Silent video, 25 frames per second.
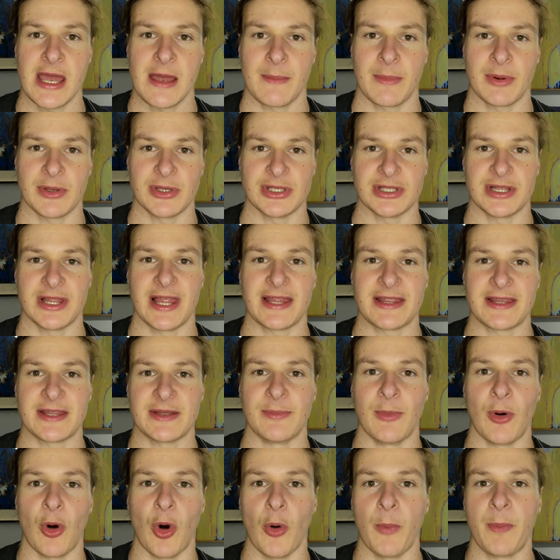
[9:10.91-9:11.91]
but you let
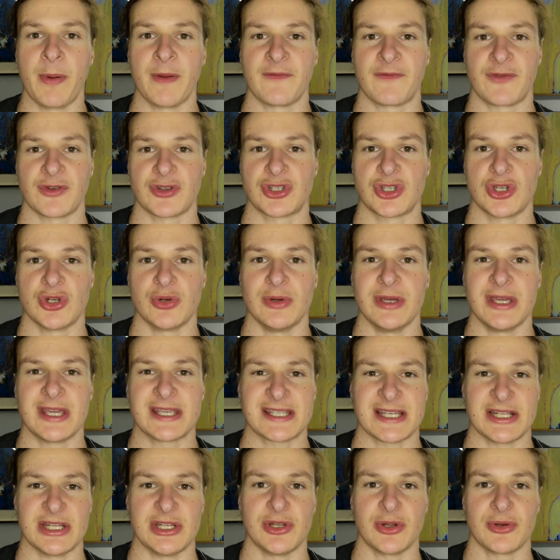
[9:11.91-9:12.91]
them open for 2 weeks
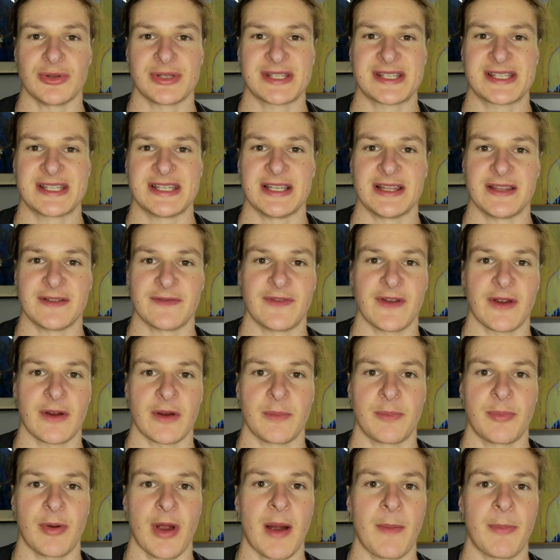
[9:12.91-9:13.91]
and you don't seal it very
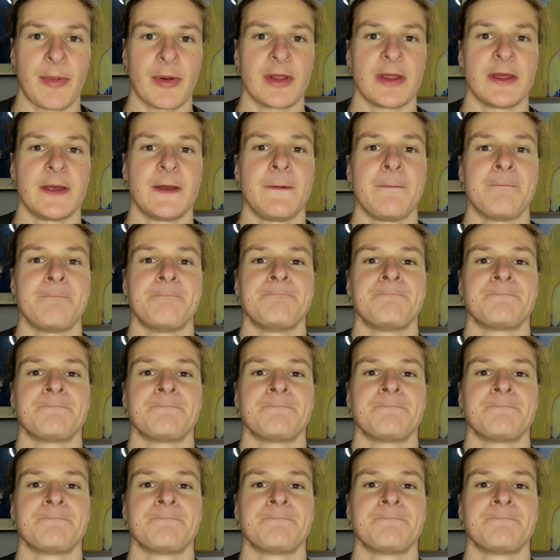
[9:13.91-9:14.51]
properly,